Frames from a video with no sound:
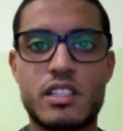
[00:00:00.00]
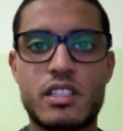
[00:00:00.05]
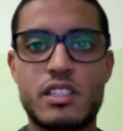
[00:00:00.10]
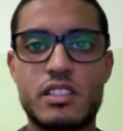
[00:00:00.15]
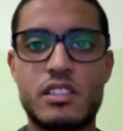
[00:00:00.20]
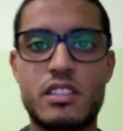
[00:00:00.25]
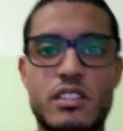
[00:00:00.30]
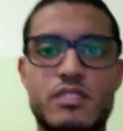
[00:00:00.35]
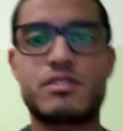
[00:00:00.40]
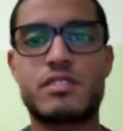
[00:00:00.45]

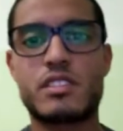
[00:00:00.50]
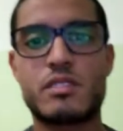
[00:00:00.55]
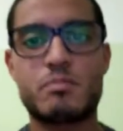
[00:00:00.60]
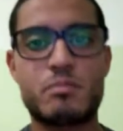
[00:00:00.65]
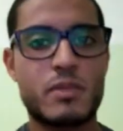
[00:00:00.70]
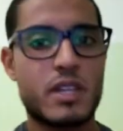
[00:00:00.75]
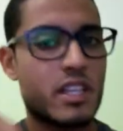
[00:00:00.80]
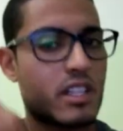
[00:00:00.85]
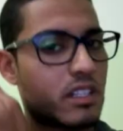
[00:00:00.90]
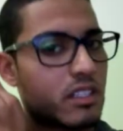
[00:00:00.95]
a different
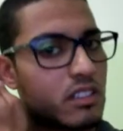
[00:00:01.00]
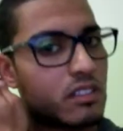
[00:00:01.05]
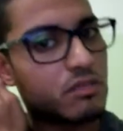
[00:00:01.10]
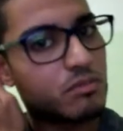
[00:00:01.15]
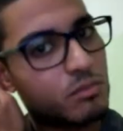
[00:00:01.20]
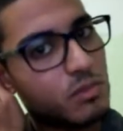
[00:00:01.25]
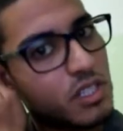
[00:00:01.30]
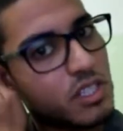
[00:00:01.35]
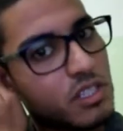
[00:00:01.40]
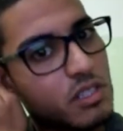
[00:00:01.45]
method
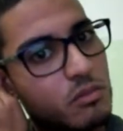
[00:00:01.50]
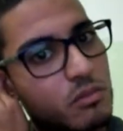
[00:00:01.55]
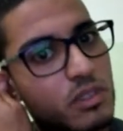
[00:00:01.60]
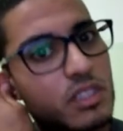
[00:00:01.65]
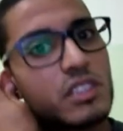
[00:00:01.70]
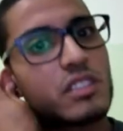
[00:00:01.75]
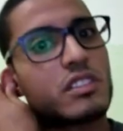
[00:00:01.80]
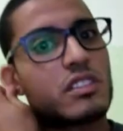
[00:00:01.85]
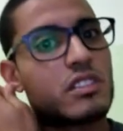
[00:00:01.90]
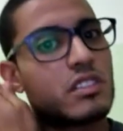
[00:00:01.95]
of measurement.